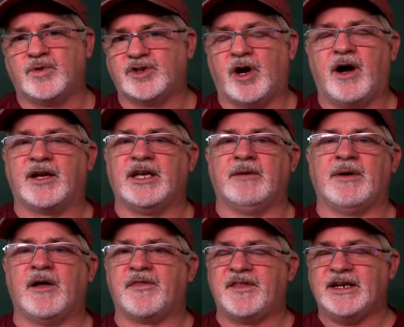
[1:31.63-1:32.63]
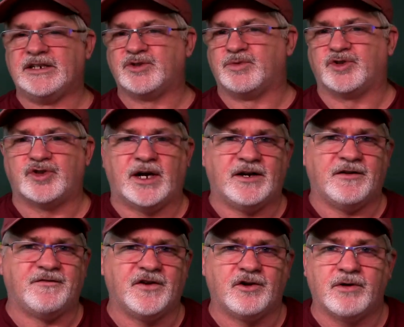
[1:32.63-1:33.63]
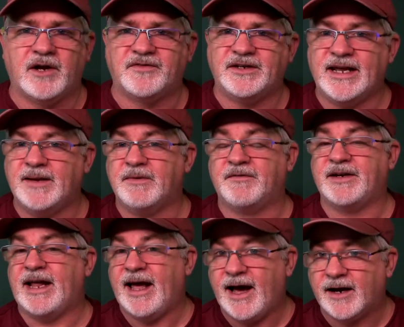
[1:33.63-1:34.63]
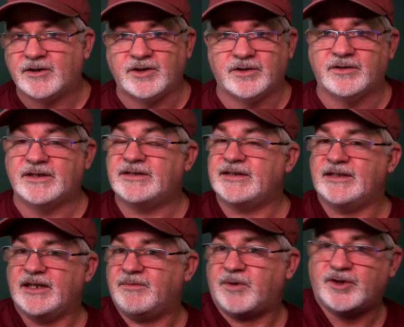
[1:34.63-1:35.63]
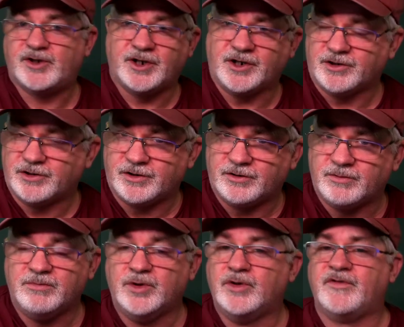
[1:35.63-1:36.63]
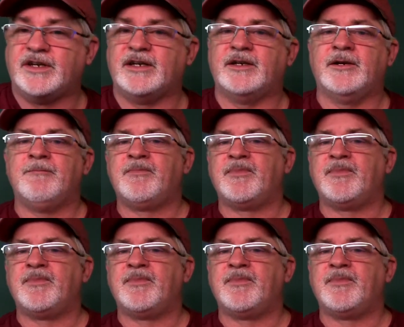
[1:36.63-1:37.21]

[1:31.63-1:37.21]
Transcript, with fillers: we're talking about things, we're trying to figure out the name of an actor that's in a particular movie.